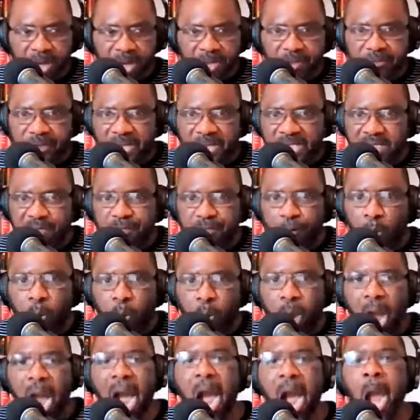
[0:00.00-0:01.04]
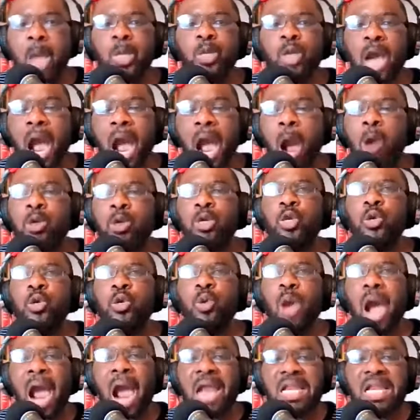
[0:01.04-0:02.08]
first of all, how do
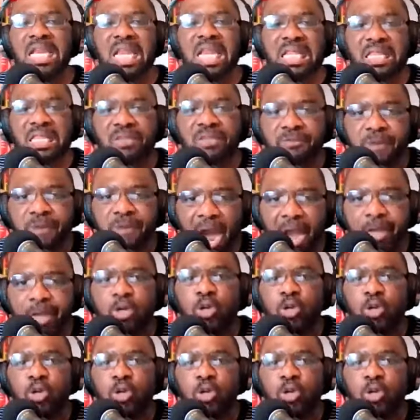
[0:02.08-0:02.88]
you identify